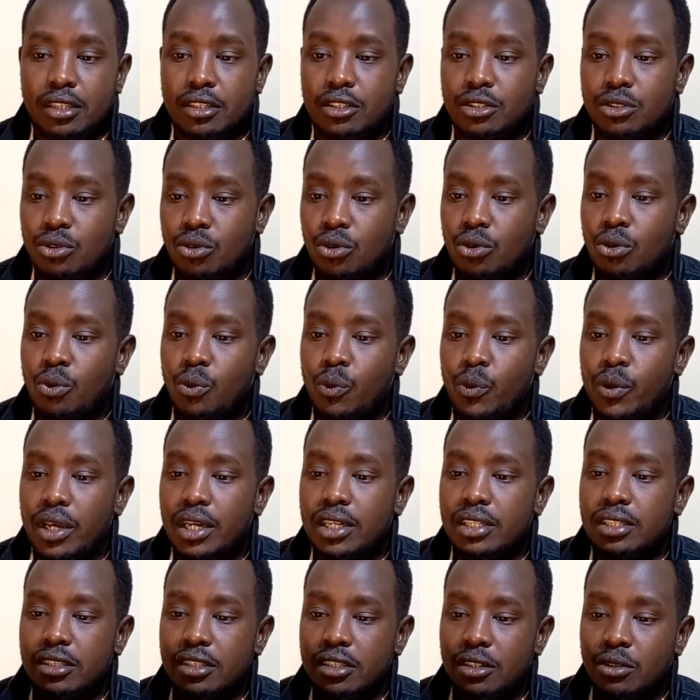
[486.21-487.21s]
So we
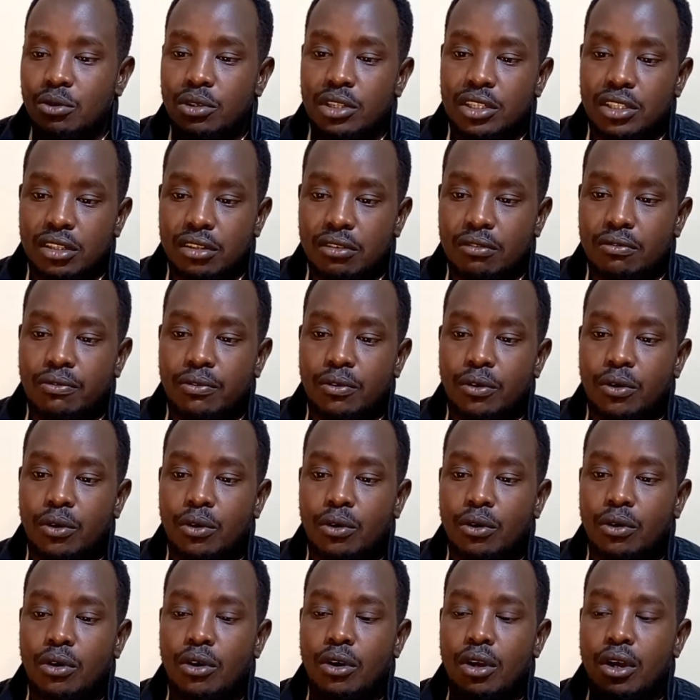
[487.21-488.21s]
are still waiting
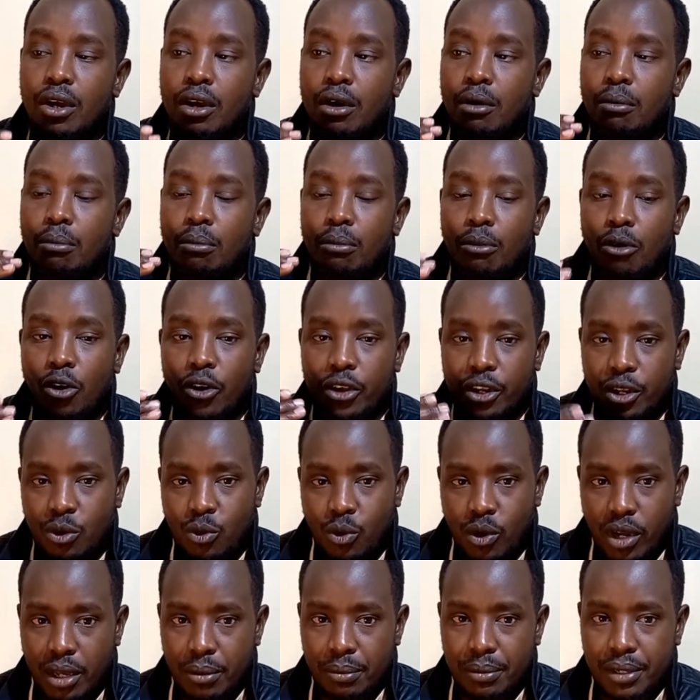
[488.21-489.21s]
for more
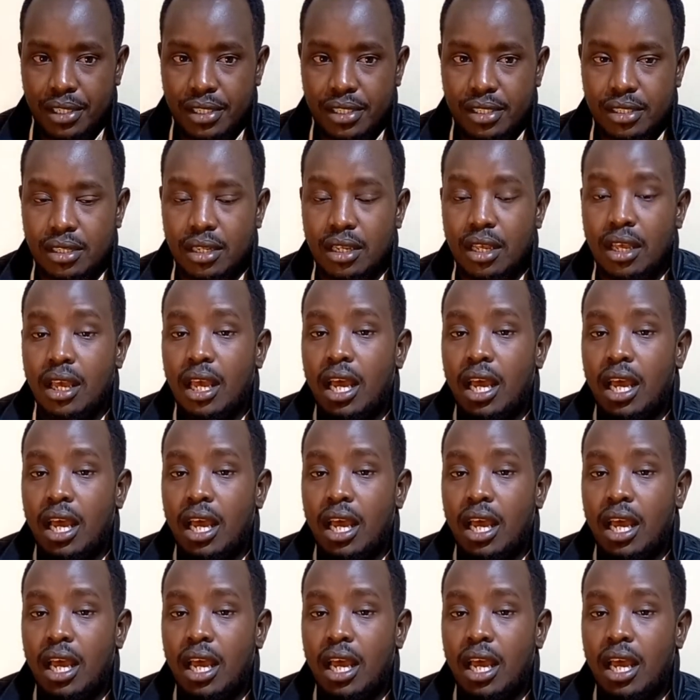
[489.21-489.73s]
requirements.